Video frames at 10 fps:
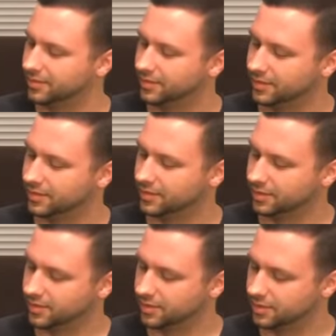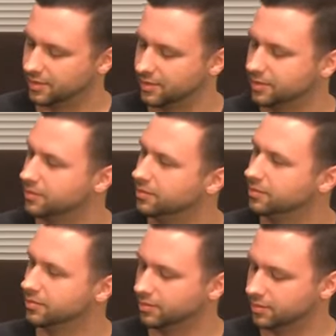
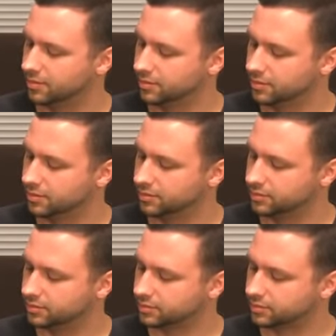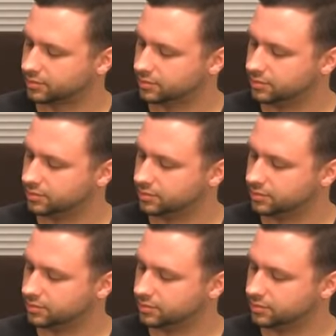(not speaking)